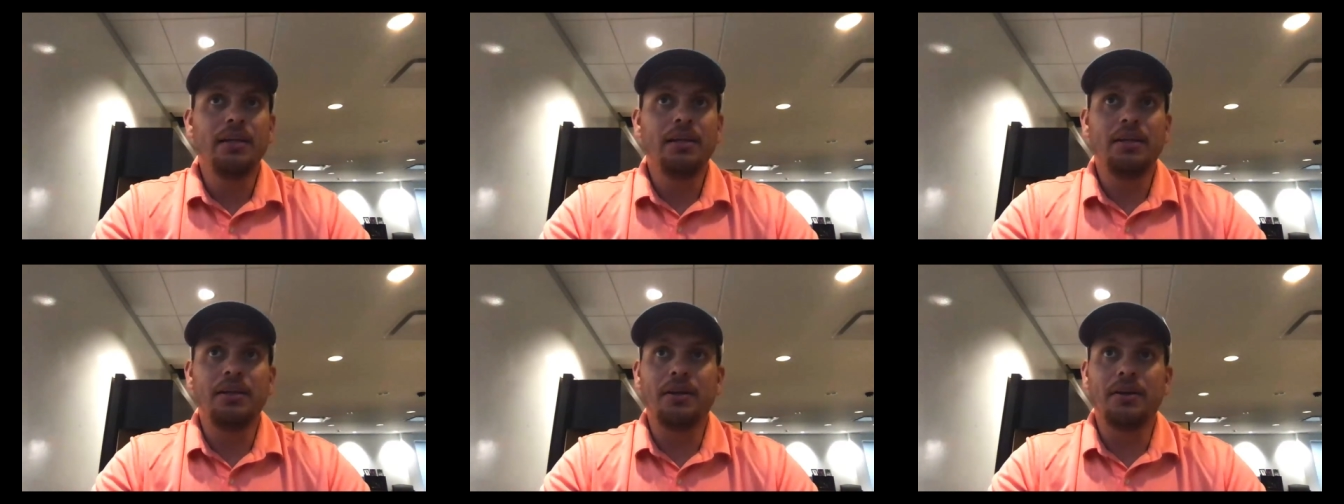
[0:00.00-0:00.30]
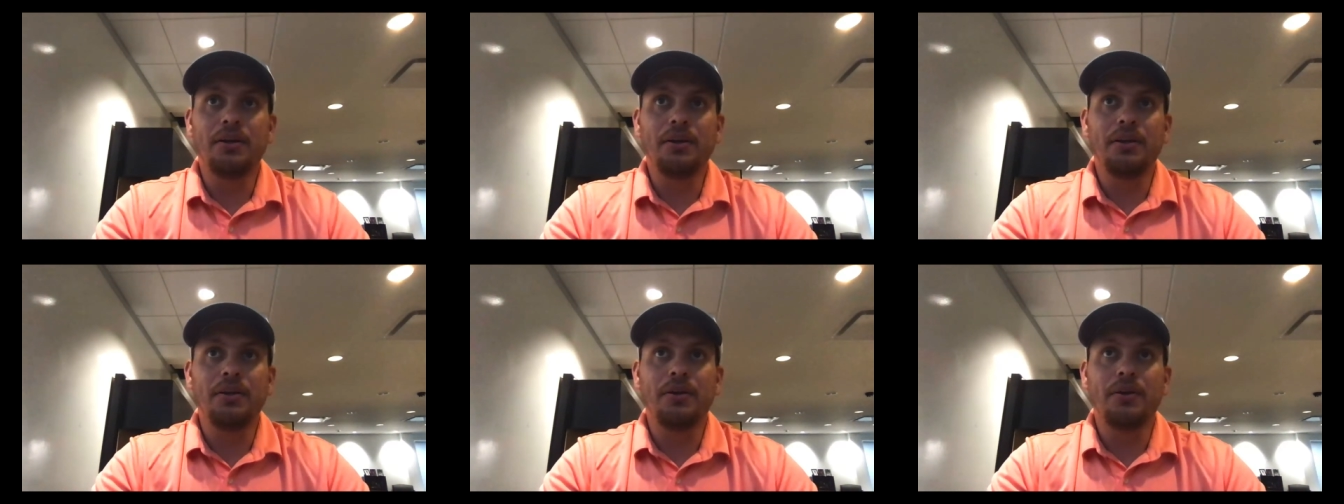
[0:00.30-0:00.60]

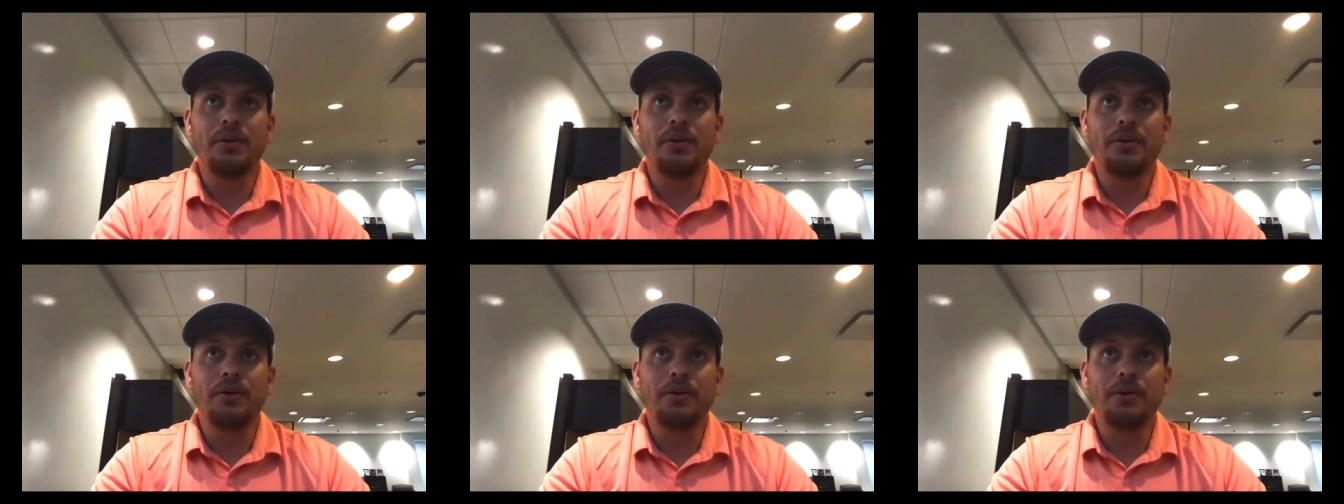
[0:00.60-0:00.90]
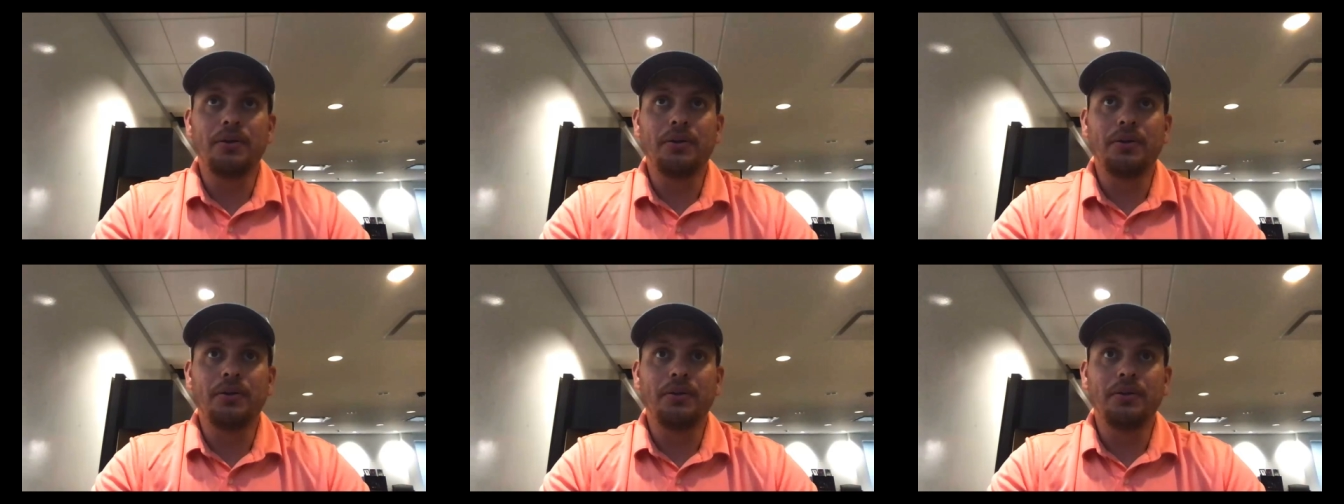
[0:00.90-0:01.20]
You're, you're,
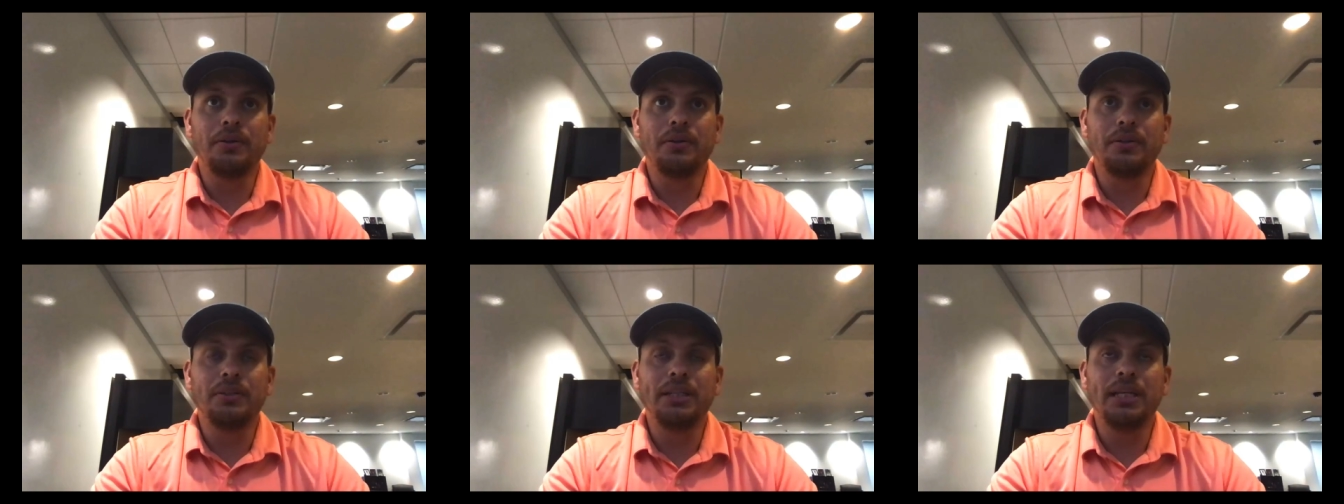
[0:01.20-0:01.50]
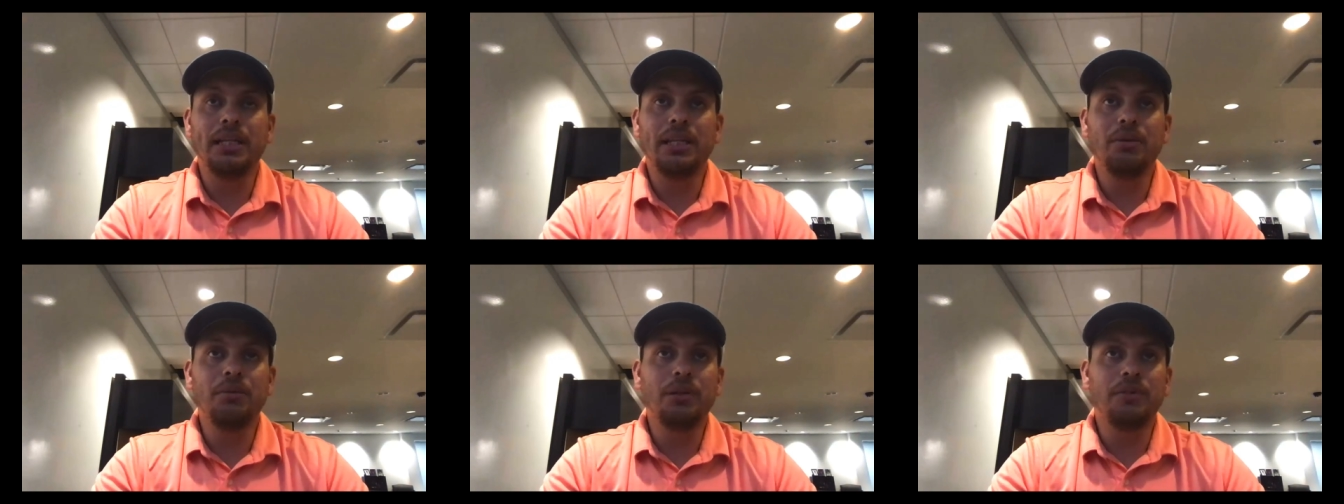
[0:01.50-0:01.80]
you're, you're
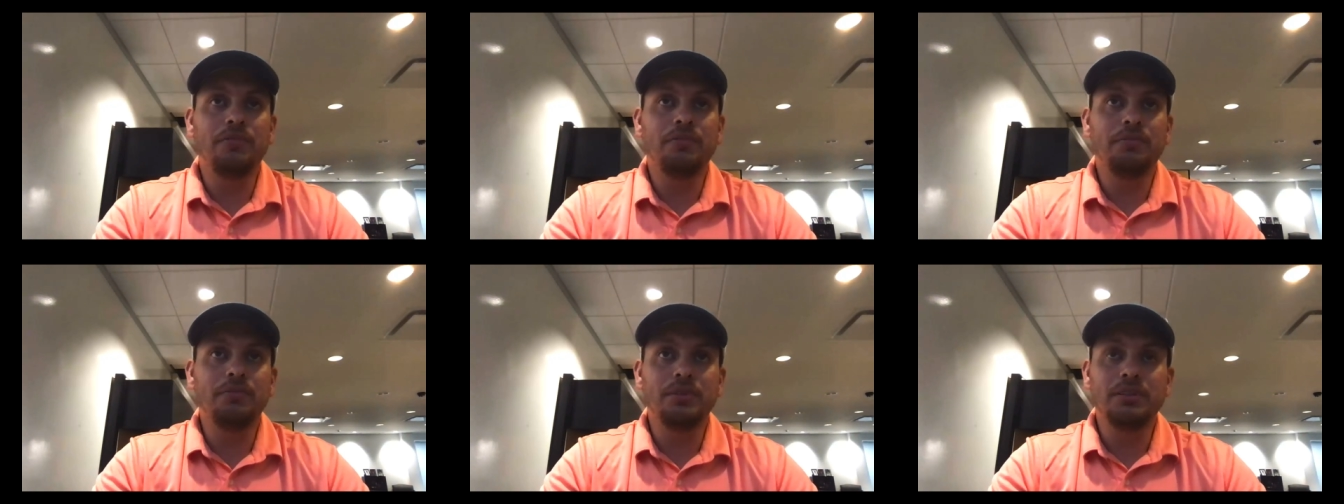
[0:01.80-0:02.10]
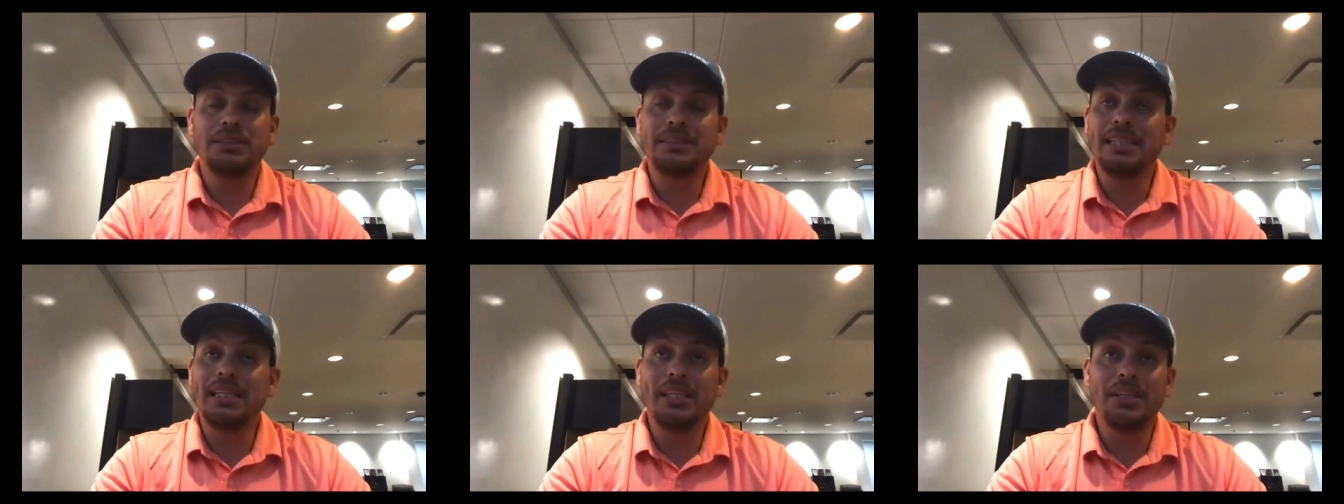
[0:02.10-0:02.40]
dealing with
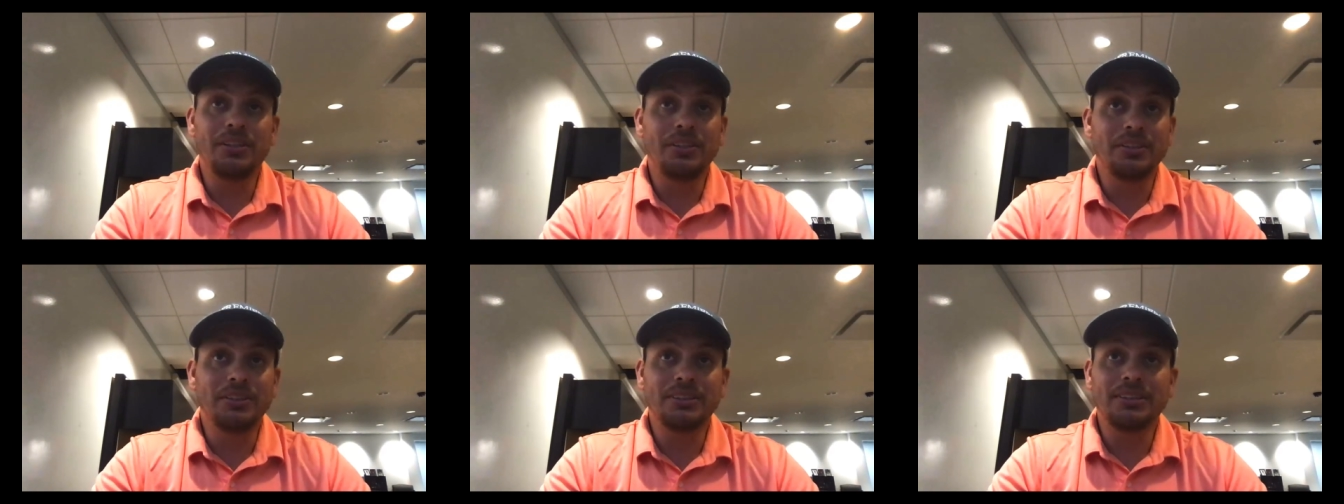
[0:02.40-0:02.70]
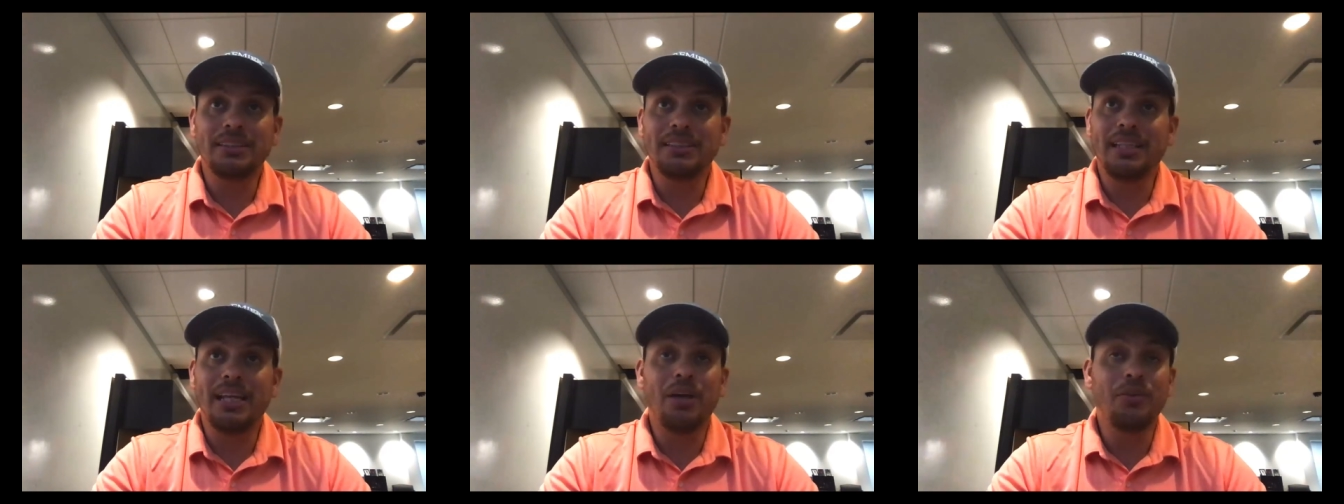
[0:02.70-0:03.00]

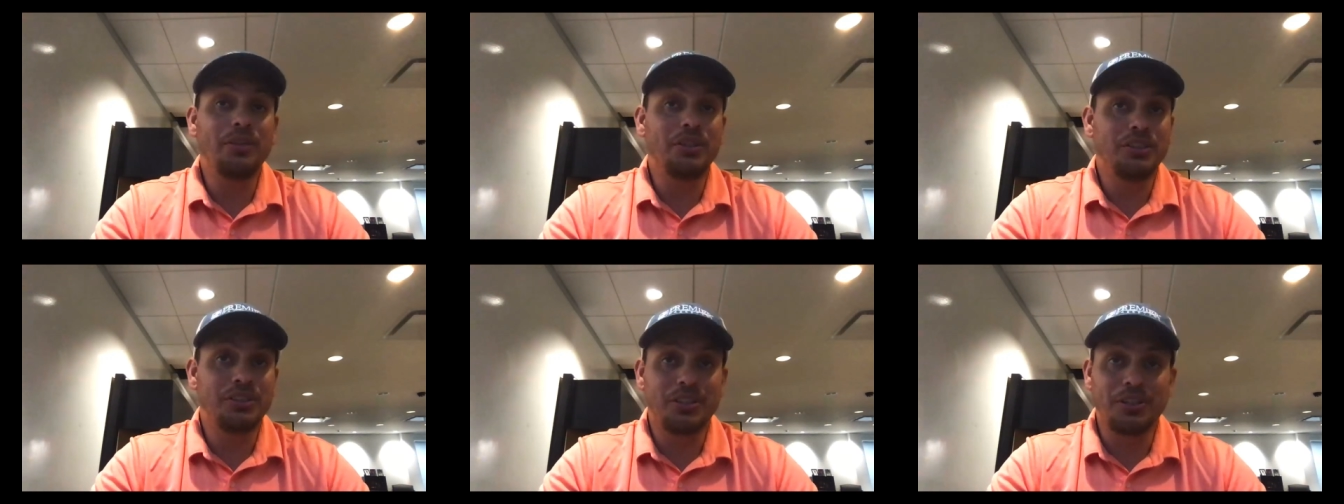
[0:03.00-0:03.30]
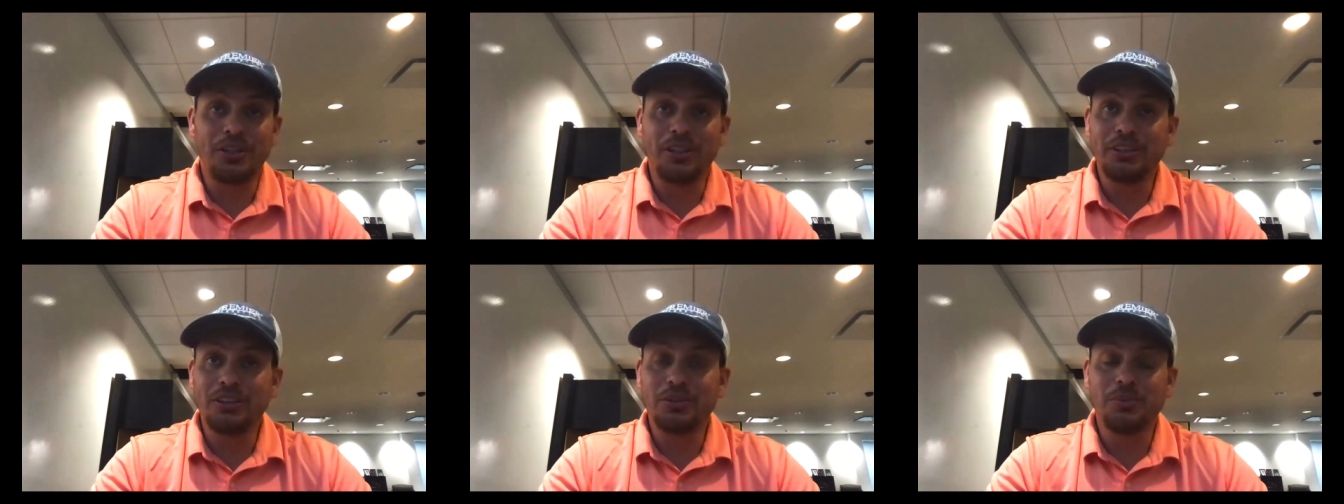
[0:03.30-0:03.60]
seniors' health
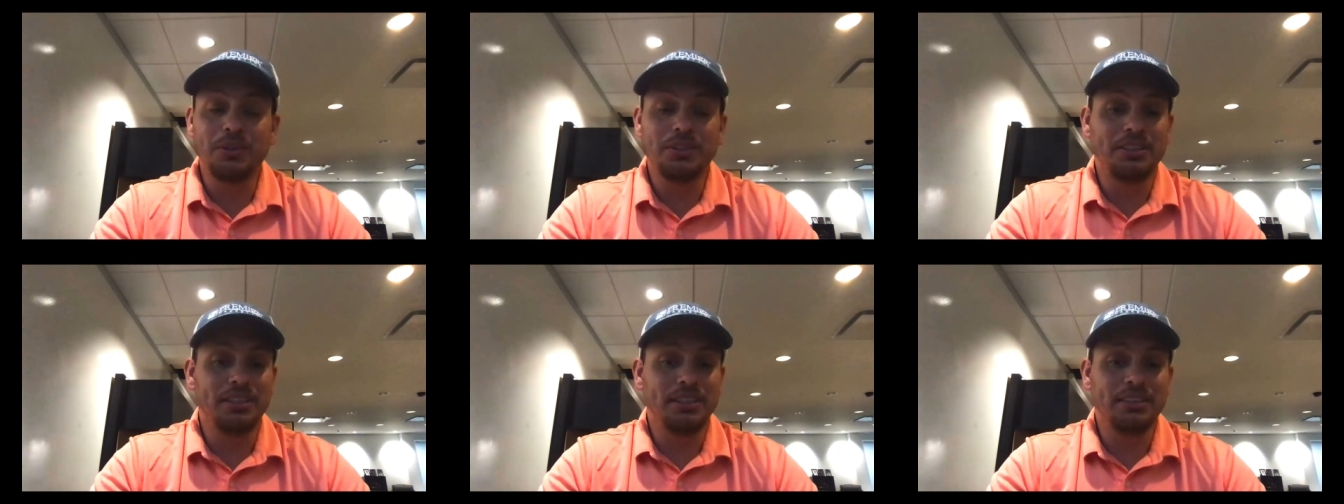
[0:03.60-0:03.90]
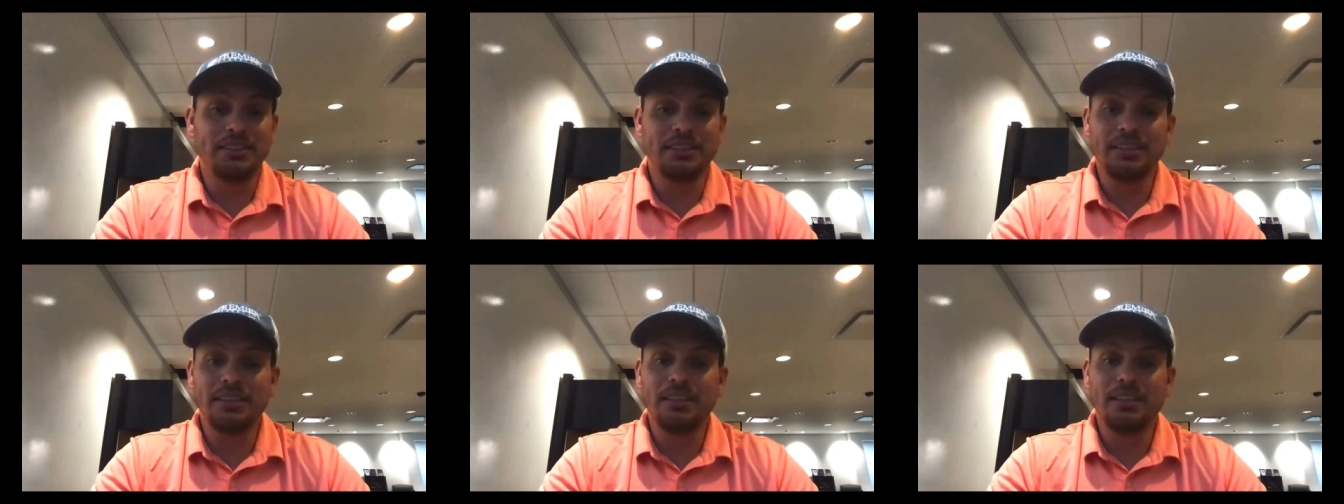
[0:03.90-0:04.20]
insurance, which
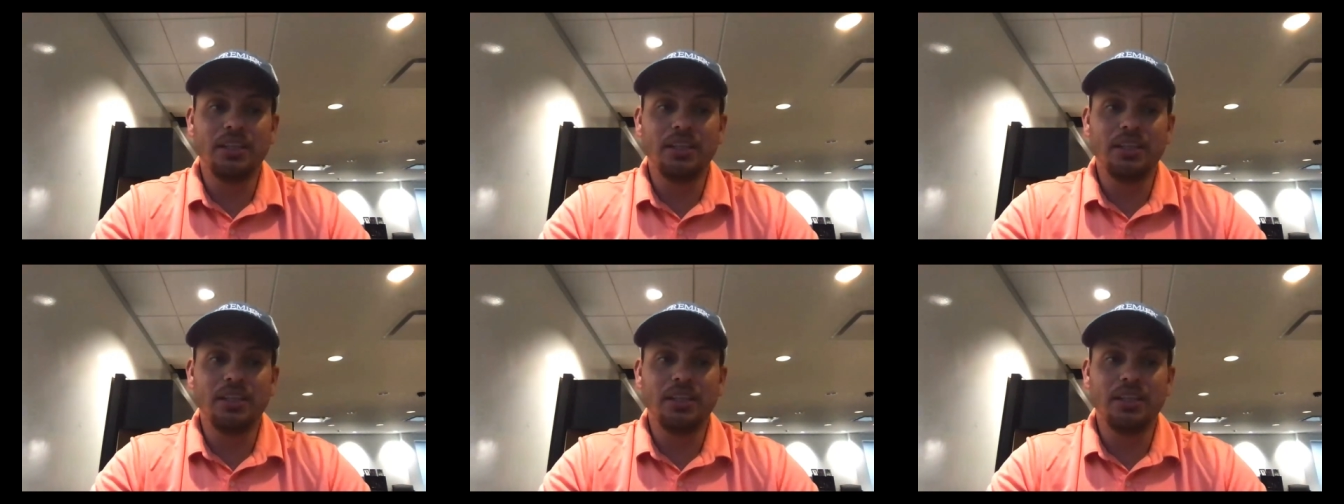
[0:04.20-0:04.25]
is,